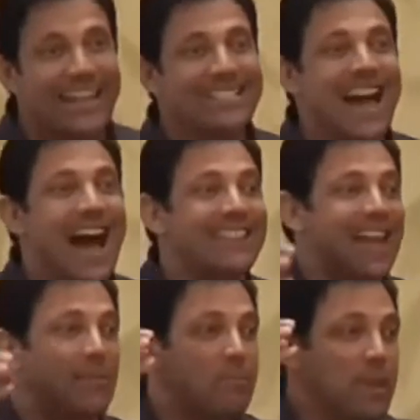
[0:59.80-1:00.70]
is not
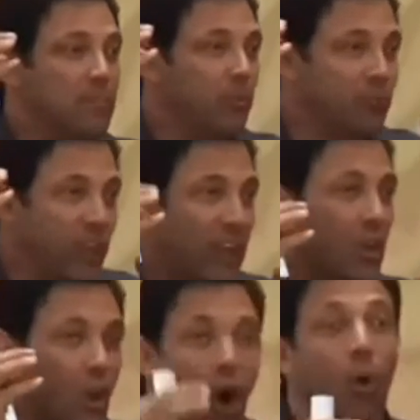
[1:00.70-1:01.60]
that people
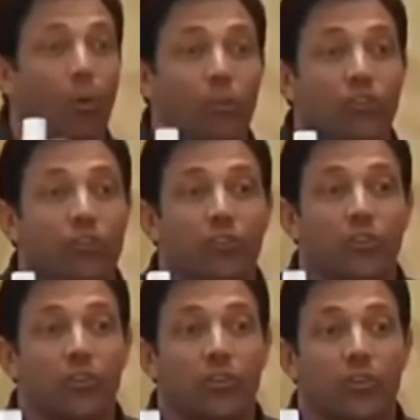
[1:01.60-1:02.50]
set goals
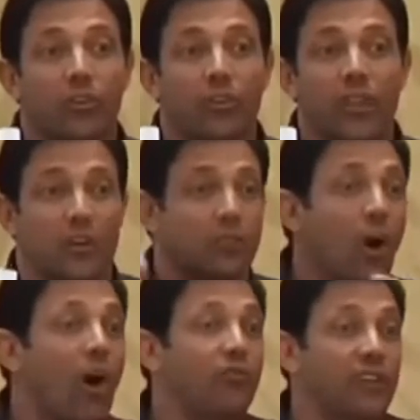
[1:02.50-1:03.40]
that are
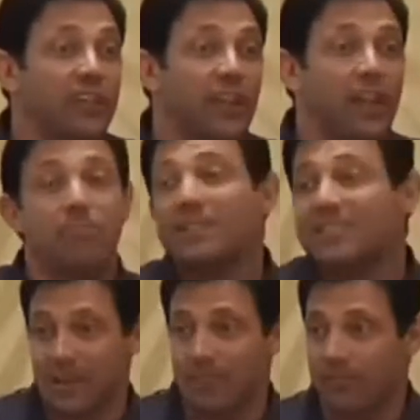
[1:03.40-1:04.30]
lofty and
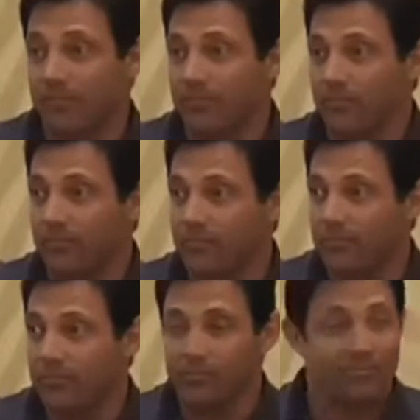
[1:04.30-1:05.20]
them.
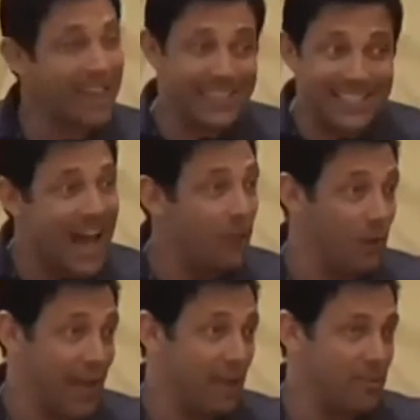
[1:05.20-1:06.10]
That's not
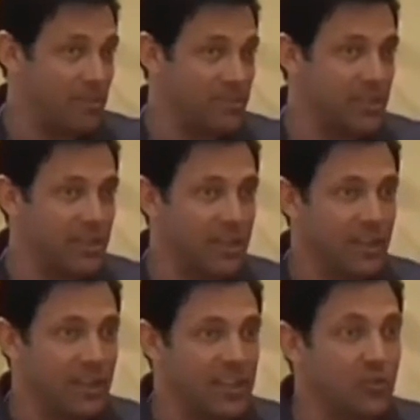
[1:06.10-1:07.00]
what happens
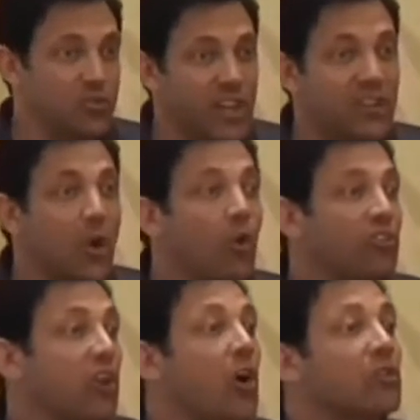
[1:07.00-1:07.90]
is you set goals
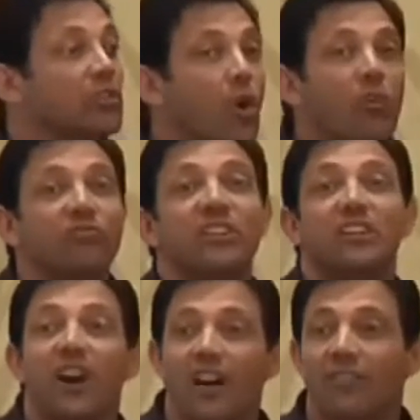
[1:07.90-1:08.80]
that aren't lofty
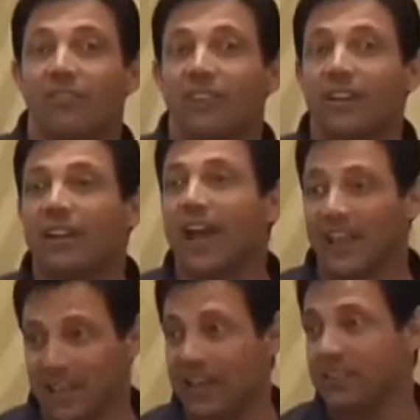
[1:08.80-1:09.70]
enough
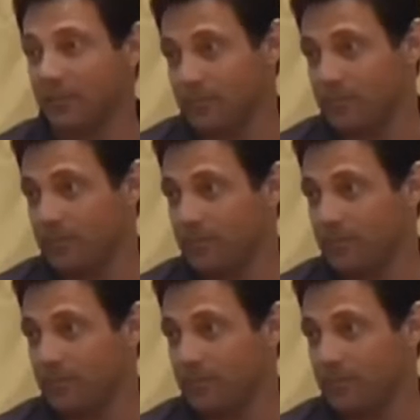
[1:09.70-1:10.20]
and you hit them.